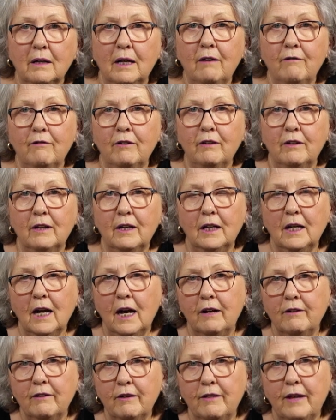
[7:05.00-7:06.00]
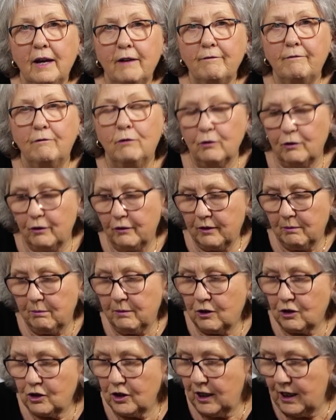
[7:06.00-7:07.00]
everything under that foot of the
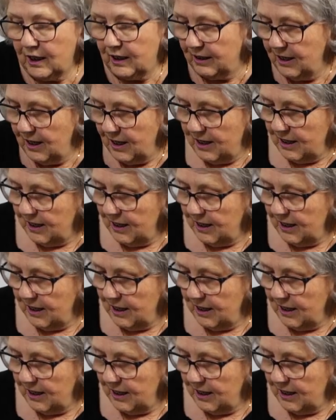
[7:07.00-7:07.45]
machine,